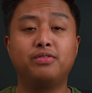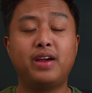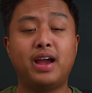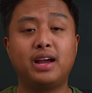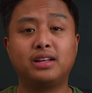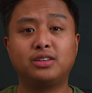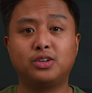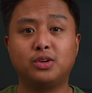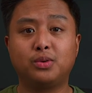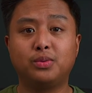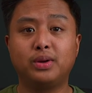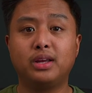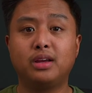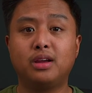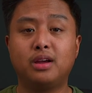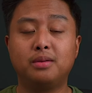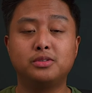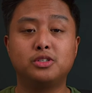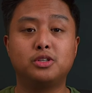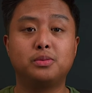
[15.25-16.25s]
factor when it
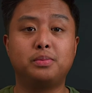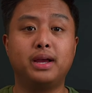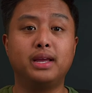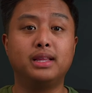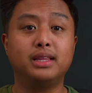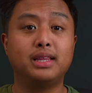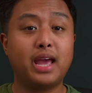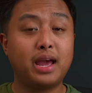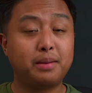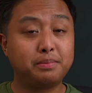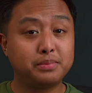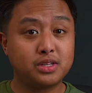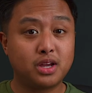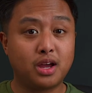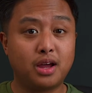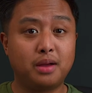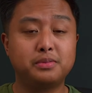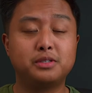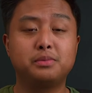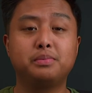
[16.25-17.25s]
comes to my
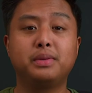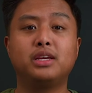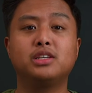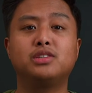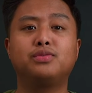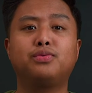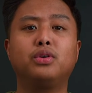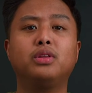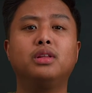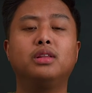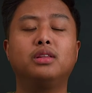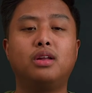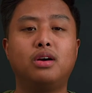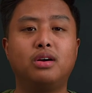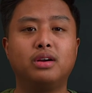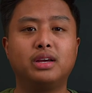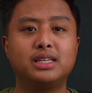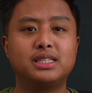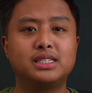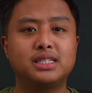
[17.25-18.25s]
laptops because for the
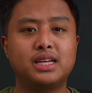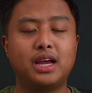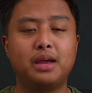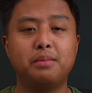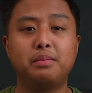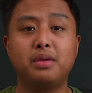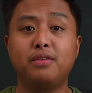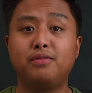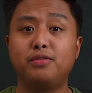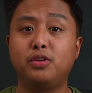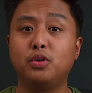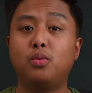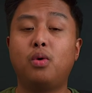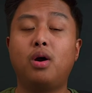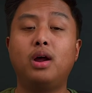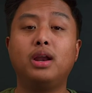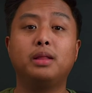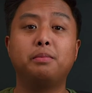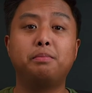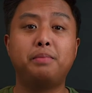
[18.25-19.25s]
longest time, if you
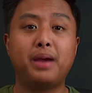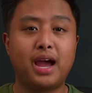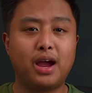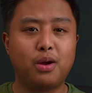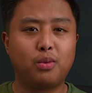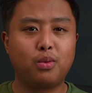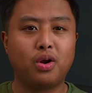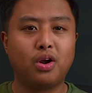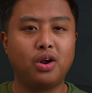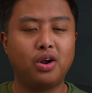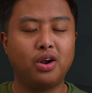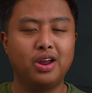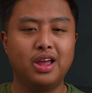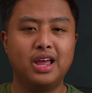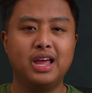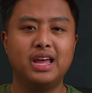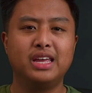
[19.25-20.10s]
wanted power,